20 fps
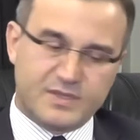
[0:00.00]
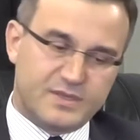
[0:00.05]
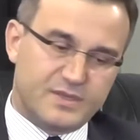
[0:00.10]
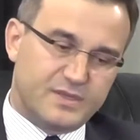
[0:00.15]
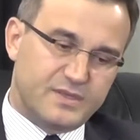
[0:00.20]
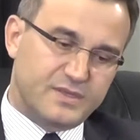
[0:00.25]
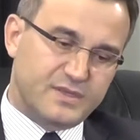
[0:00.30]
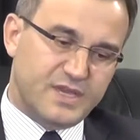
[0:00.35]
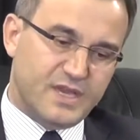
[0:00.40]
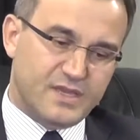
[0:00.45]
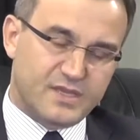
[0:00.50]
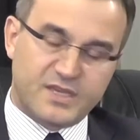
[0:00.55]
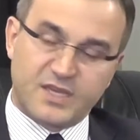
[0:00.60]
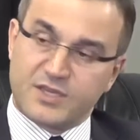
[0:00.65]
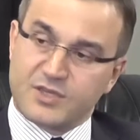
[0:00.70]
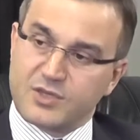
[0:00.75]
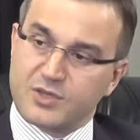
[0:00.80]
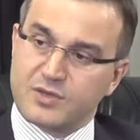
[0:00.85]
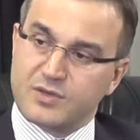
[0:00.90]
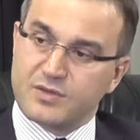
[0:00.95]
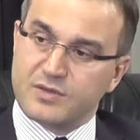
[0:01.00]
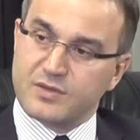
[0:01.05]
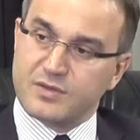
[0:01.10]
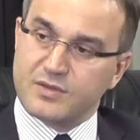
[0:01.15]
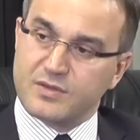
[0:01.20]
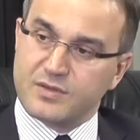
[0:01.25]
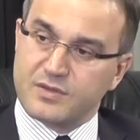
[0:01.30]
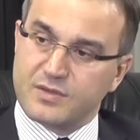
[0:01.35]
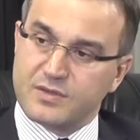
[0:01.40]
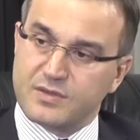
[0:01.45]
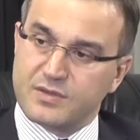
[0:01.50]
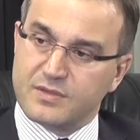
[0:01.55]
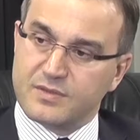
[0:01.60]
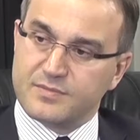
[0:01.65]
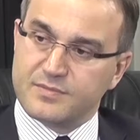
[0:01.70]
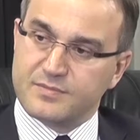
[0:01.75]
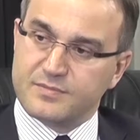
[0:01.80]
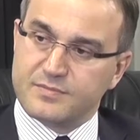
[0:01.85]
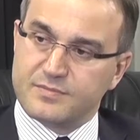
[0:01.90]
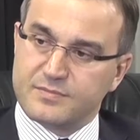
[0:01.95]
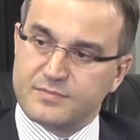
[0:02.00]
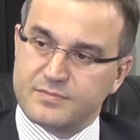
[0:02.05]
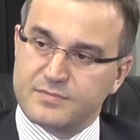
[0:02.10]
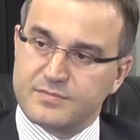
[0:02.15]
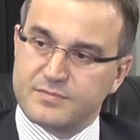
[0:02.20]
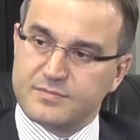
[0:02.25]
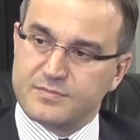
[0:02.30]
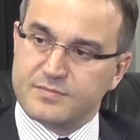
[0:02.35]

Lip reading: What's the role of Turkey to